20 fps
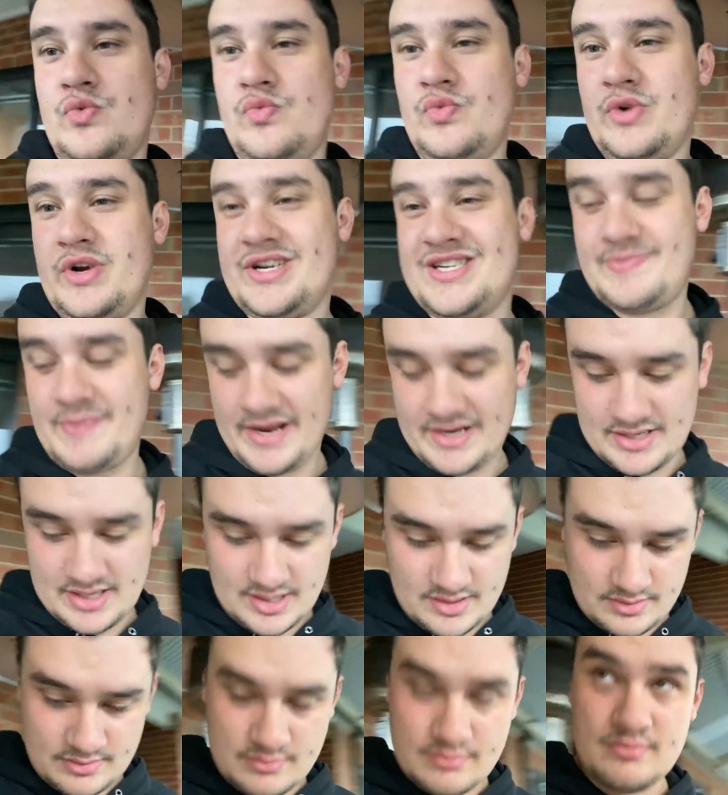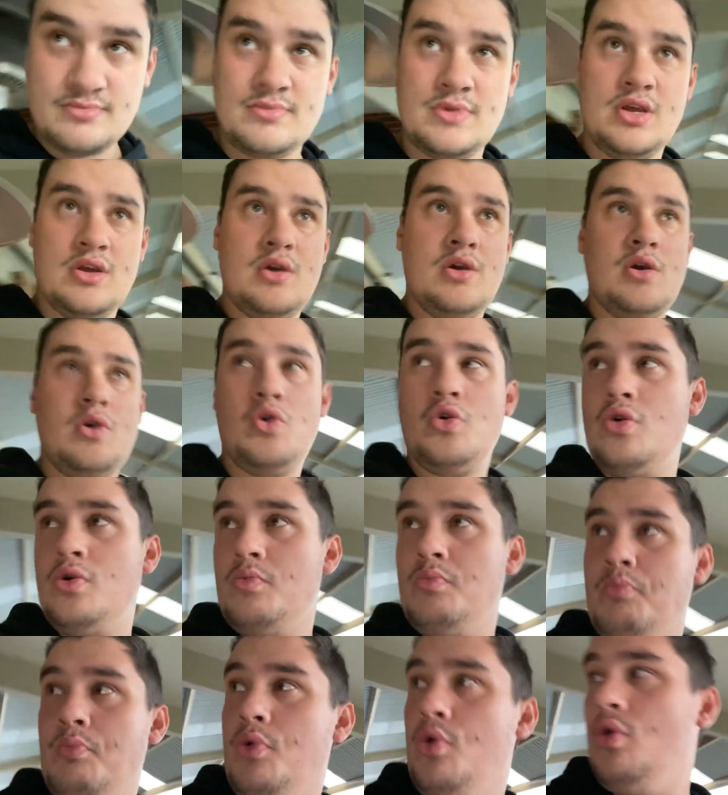we're expecting
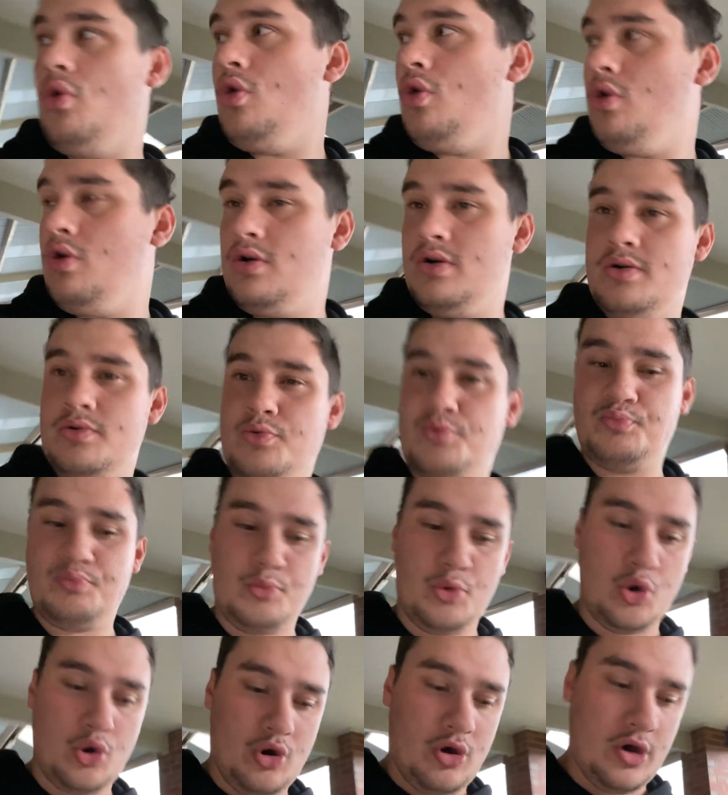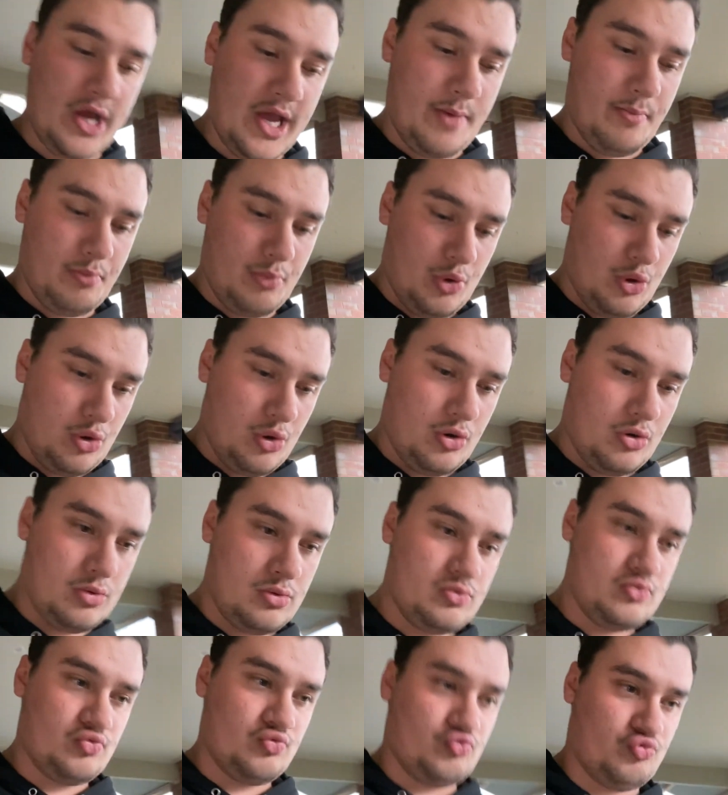more and more
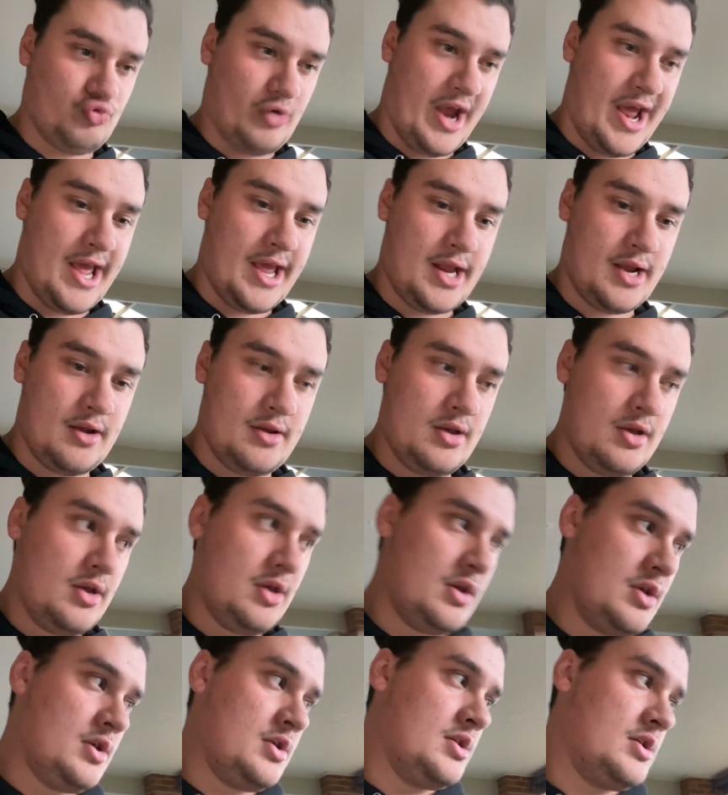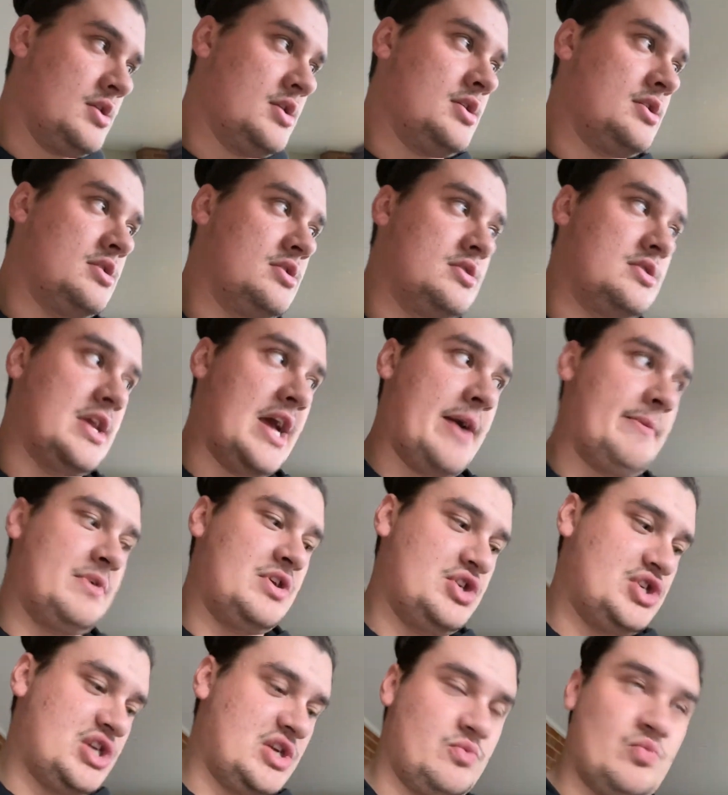rain,
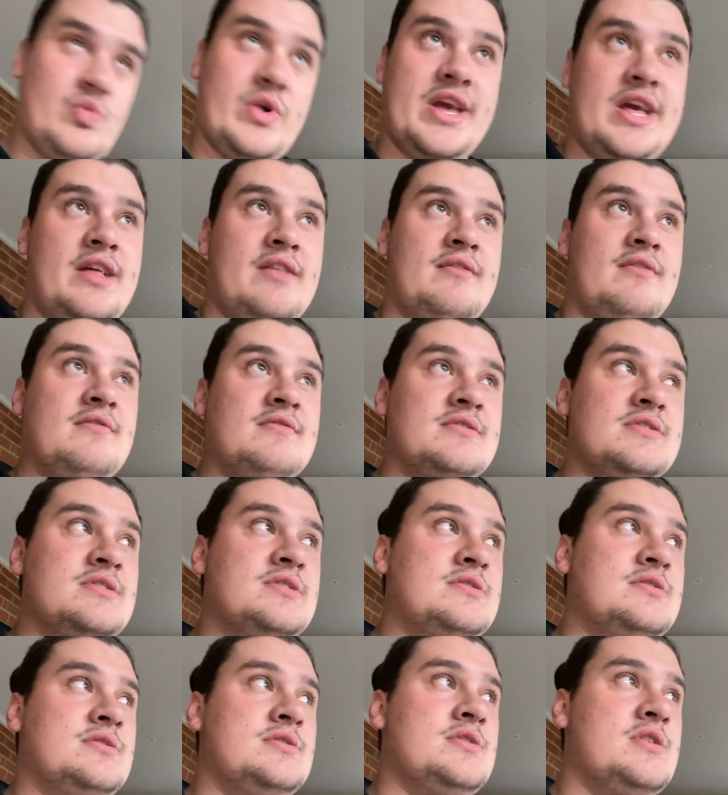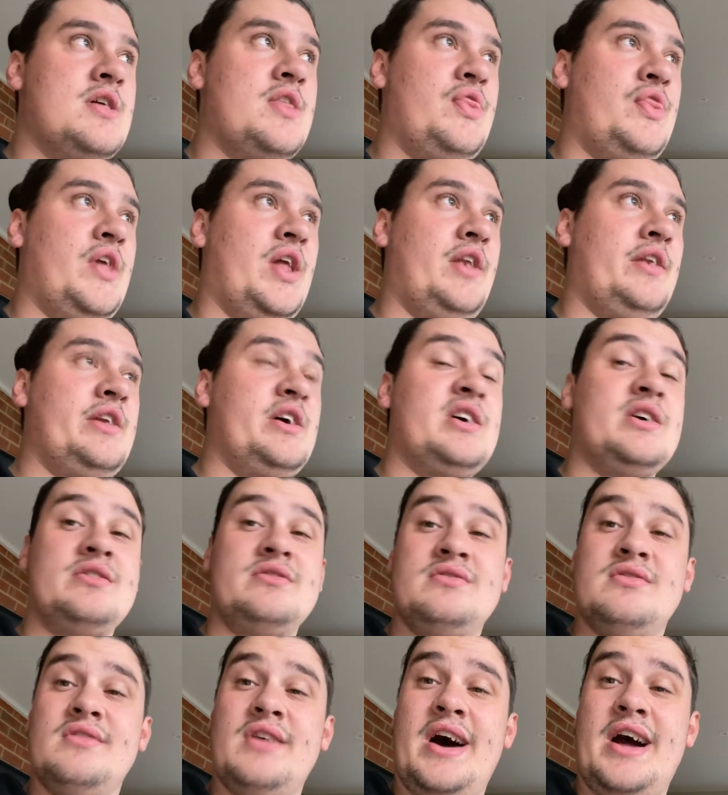damaging winds, thunder,
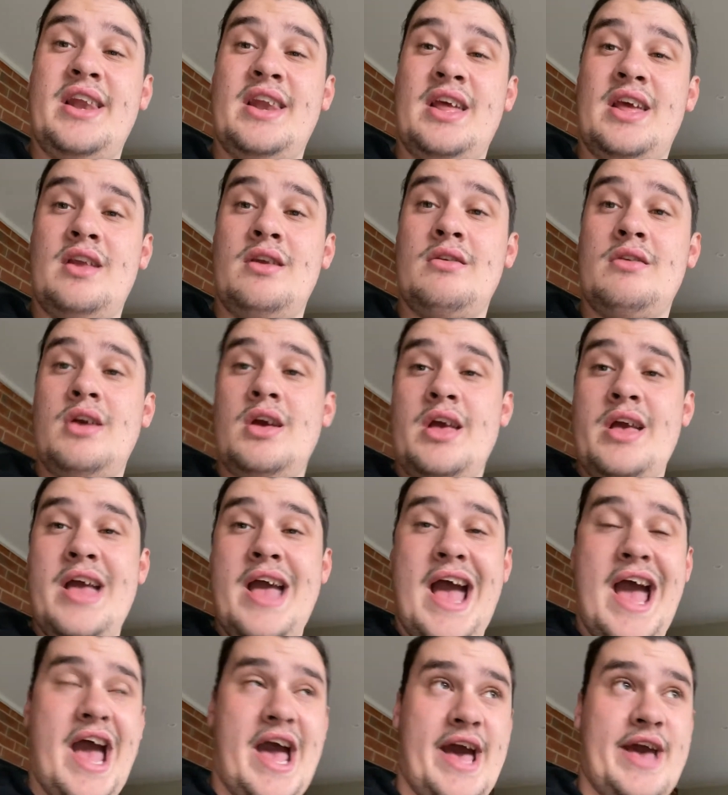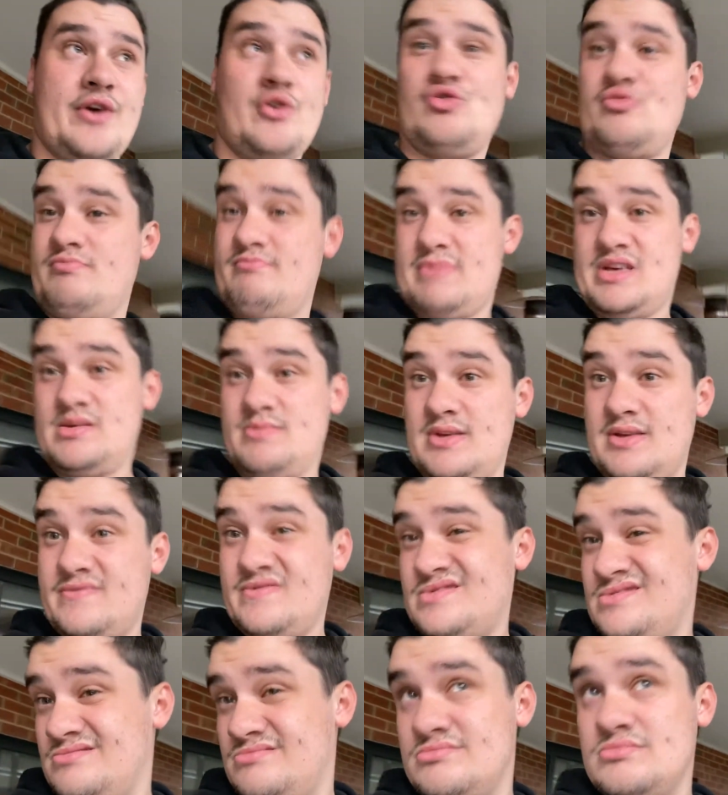lightning, hail, maybe
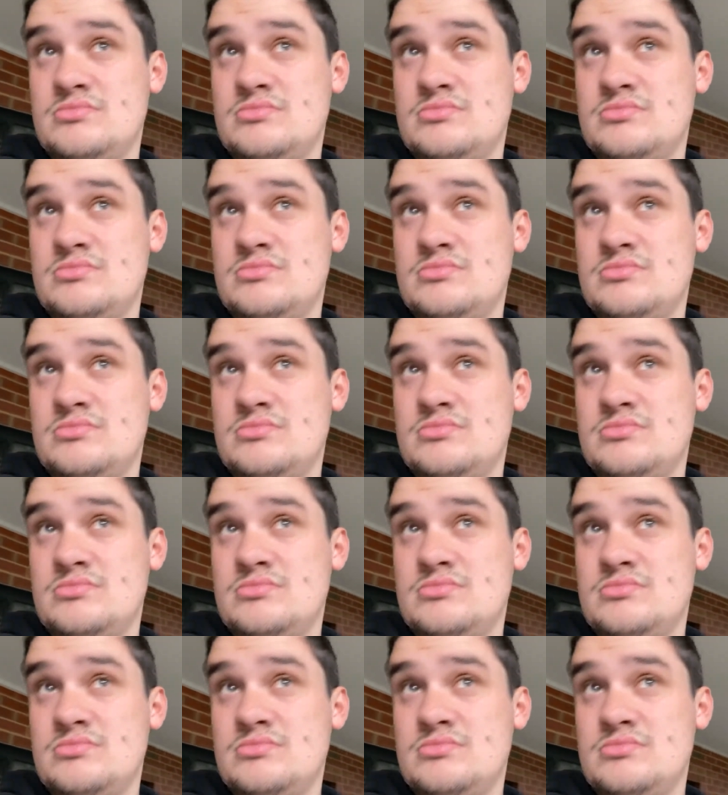even...